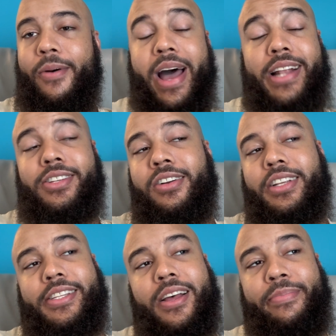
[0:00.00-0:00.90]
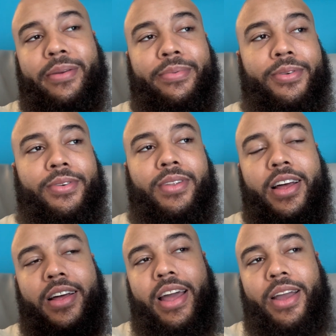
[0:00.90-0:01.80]
But I talked to some people,
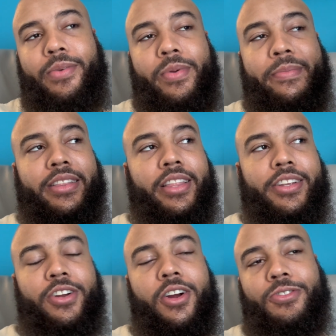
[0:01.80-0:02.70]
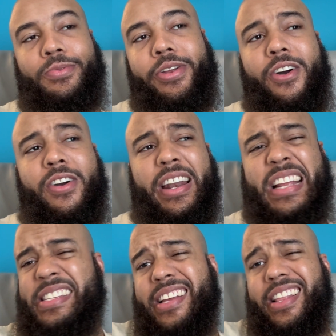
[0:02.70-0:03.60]
like we met these girls from New York, and they
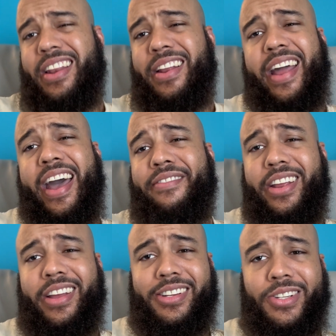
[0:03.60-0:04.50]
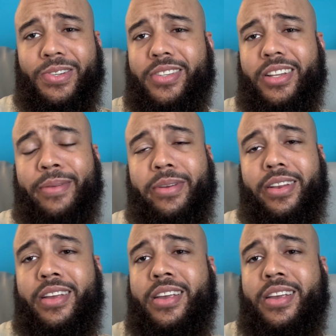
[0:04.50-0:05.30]
said they didn't have any issues sleeping.